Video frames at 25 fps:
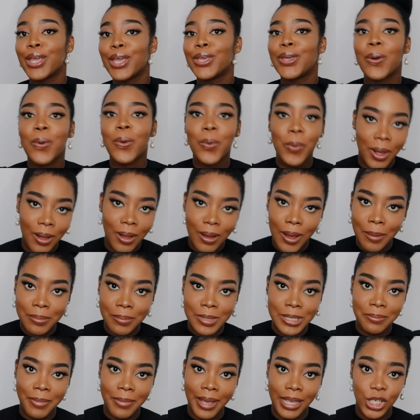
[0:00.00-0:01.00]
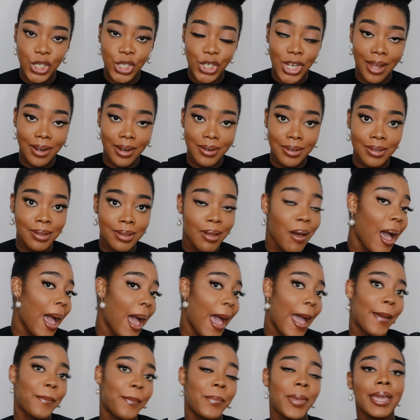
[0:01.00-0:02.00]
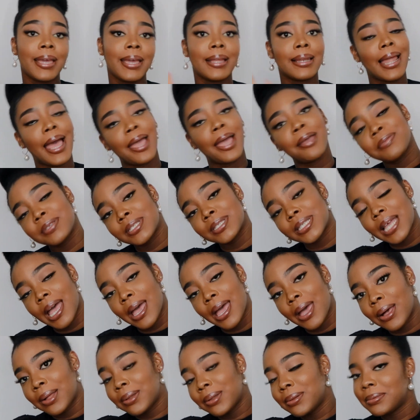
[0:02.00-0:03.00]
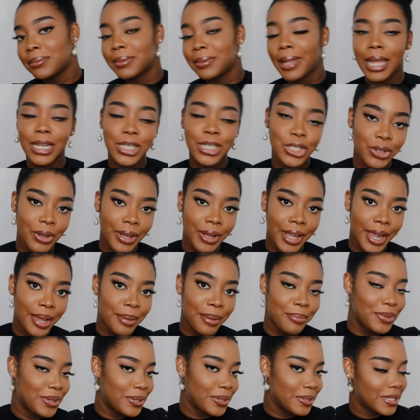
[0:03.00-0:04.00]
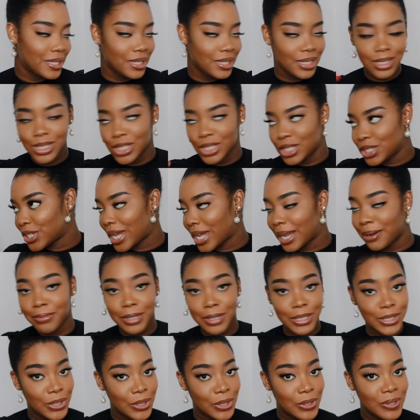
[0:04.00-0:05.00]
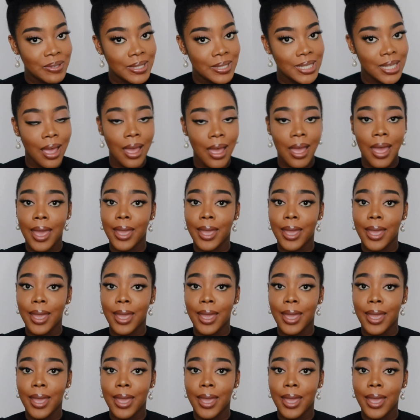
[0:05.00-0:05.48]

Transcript: You're welcome to my channel. I make lifestyle, natural hair, beauty, chit chat videos.